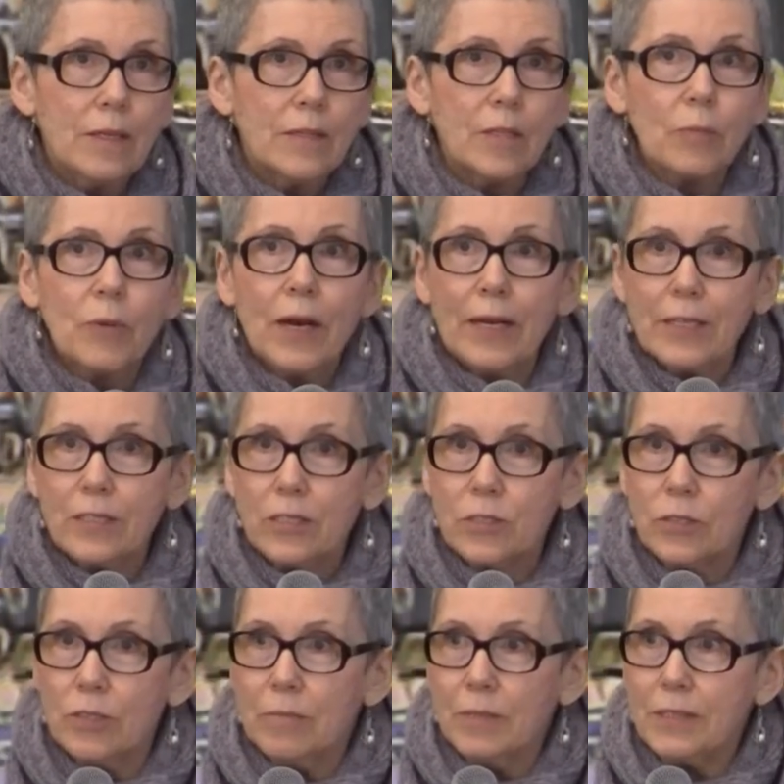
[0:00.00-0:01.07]
the product
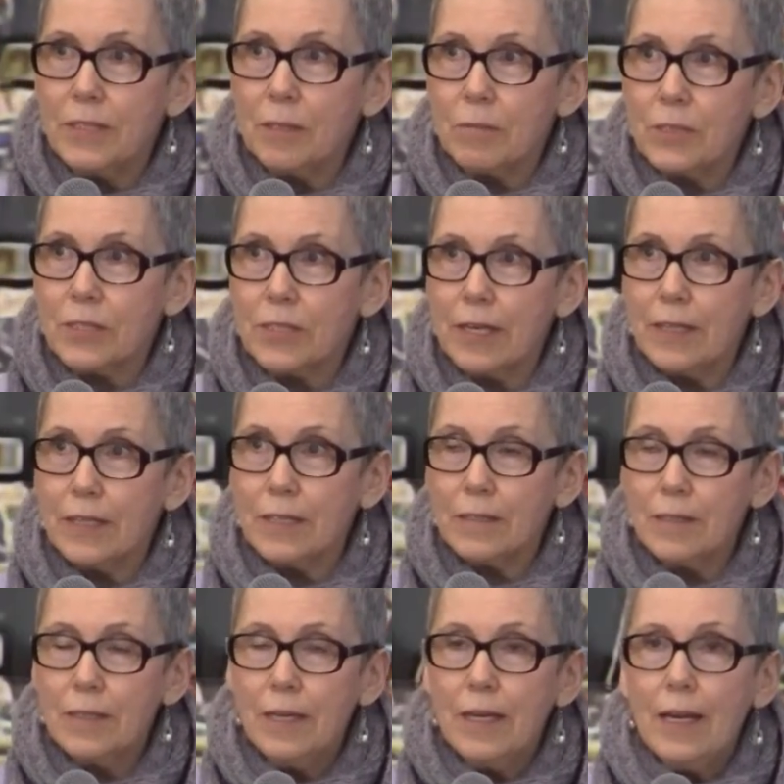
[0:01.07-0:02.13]
assortment that we're
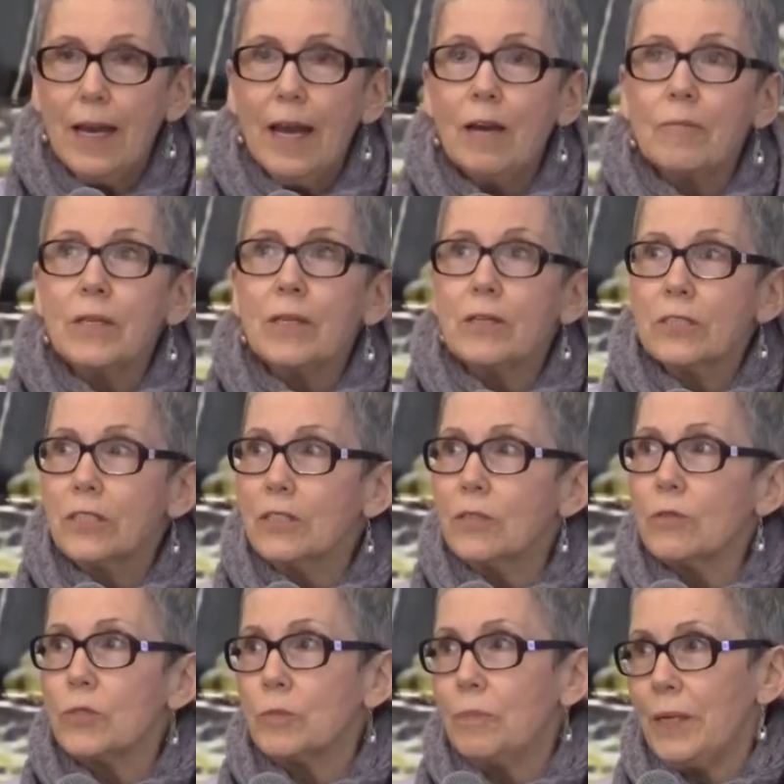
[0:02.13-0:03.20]
selling, and we looked at
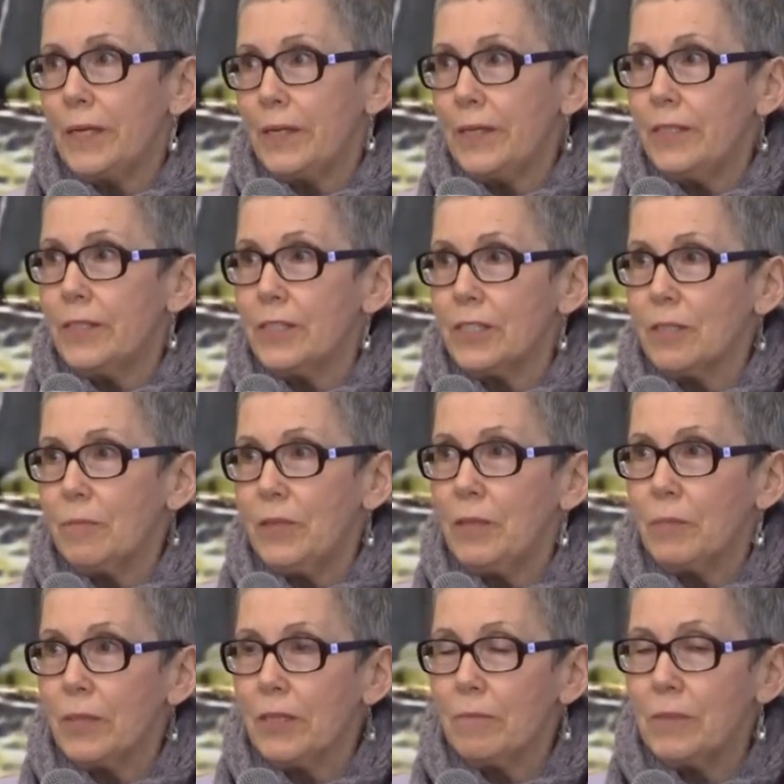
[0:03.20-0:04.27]
those barriers that
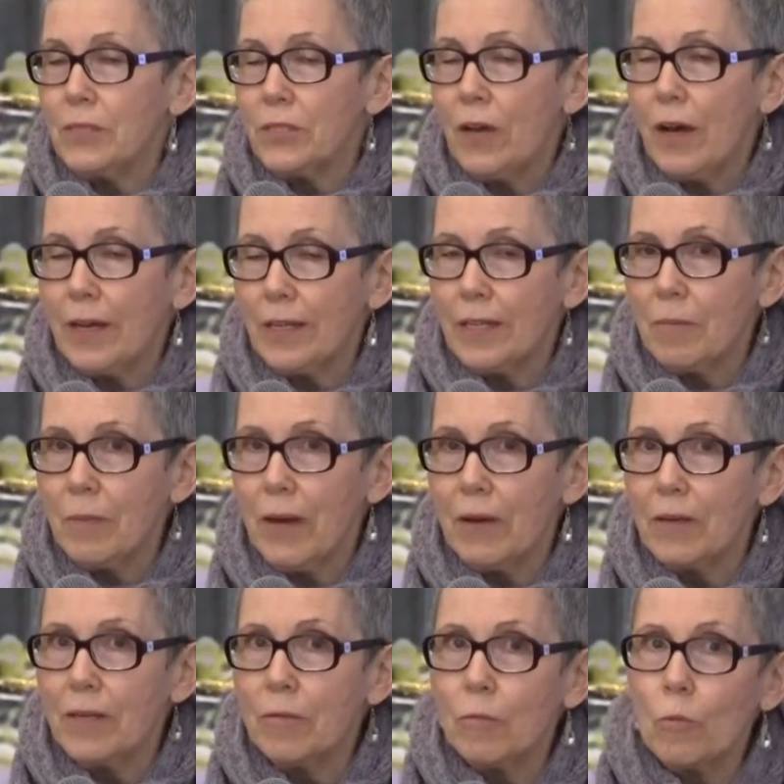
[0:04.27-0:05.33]
people have been talking
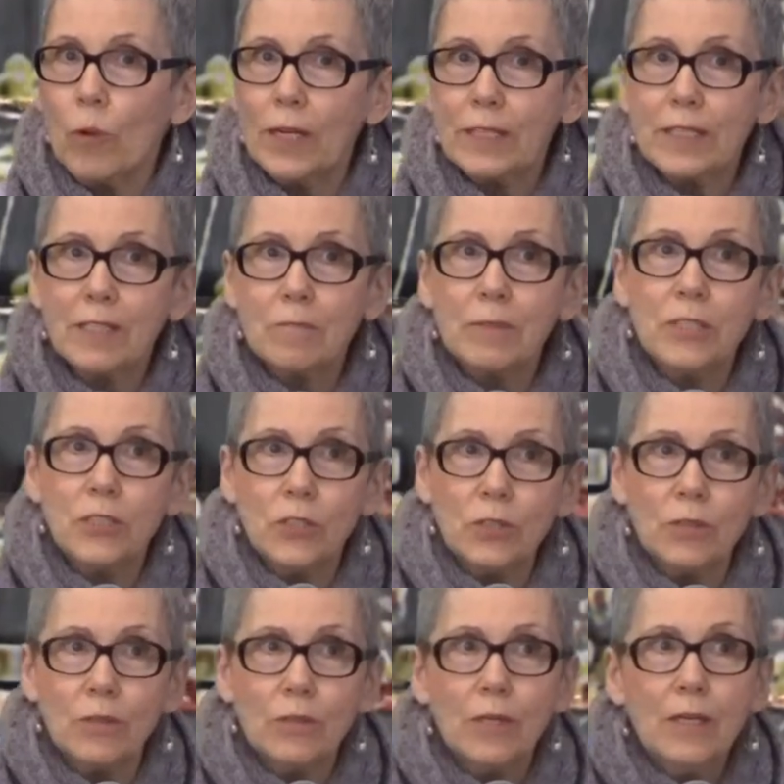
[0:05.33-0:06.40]
about, and what can we
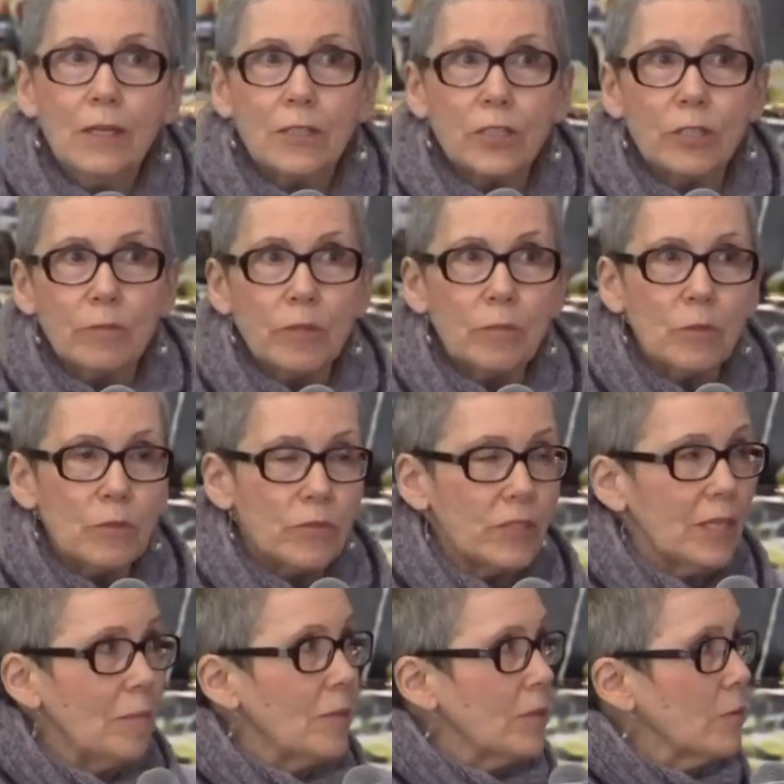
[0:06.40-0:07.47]
do to remove
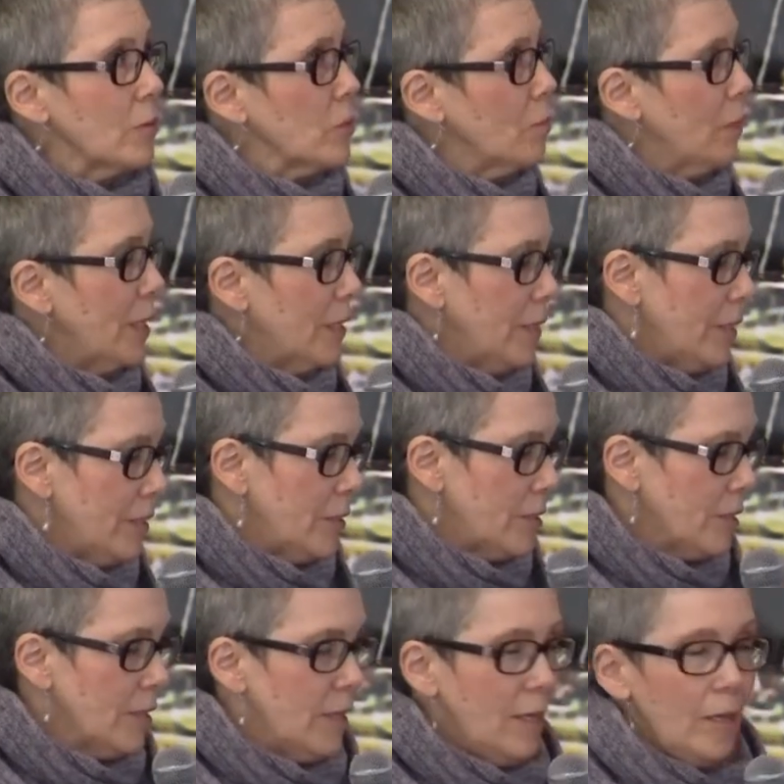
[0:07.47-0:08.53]
some of those
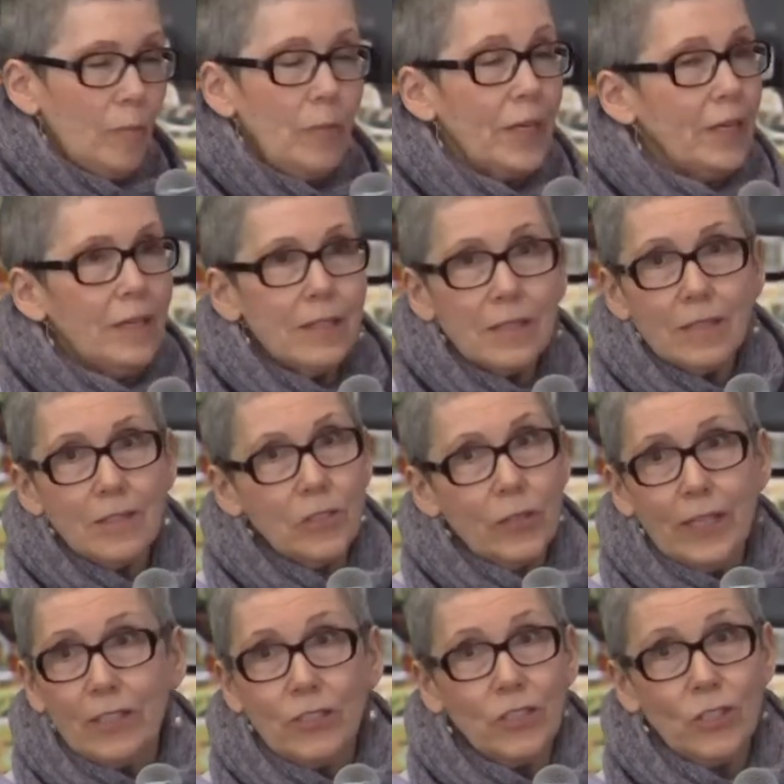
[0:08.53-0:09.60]
barriers because
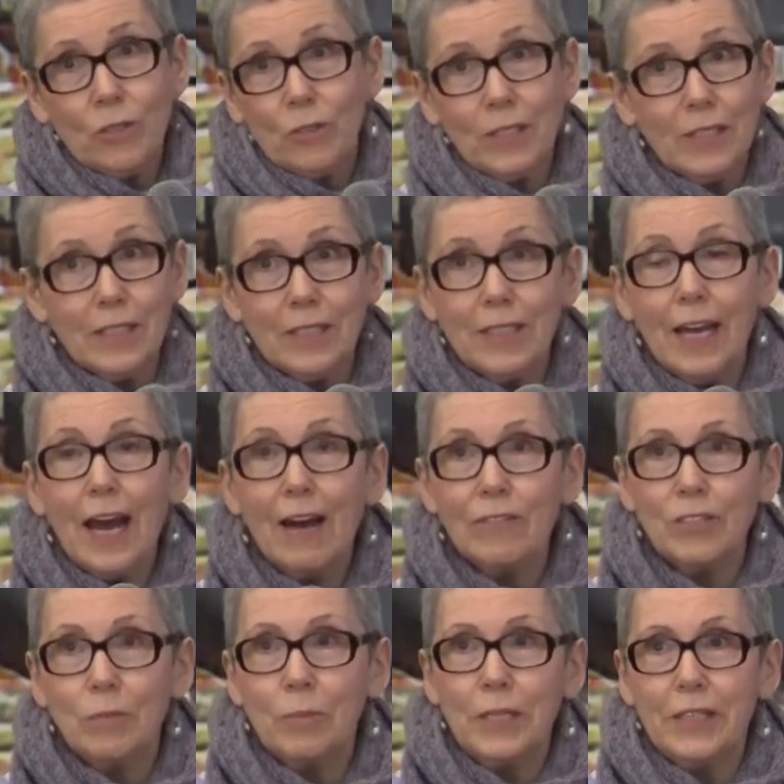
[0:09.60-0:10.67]
Trader Joe's doesn't have
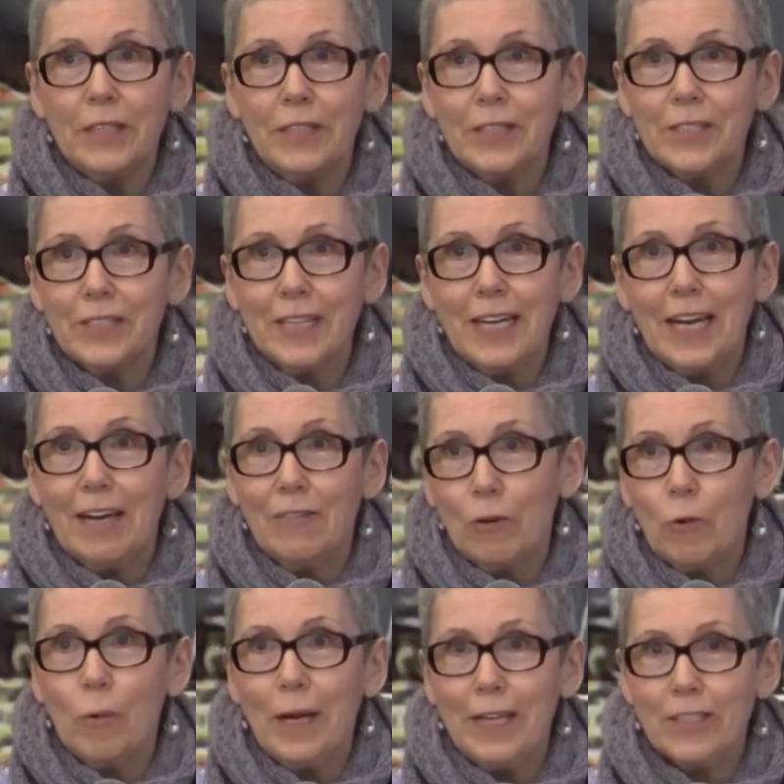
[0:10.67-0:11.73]
any barriers, they have
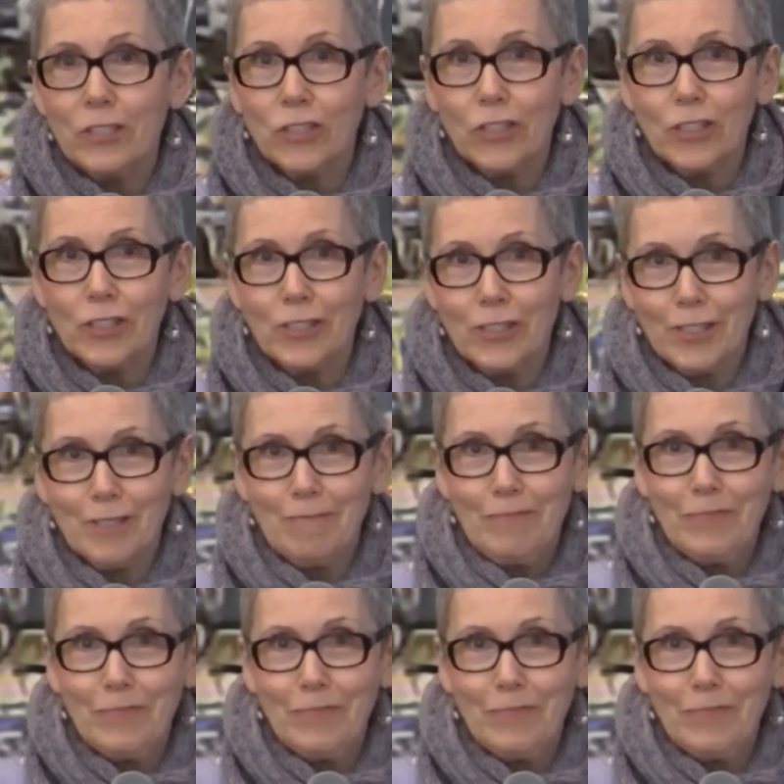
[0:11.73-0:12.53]
Hawaiian shirts.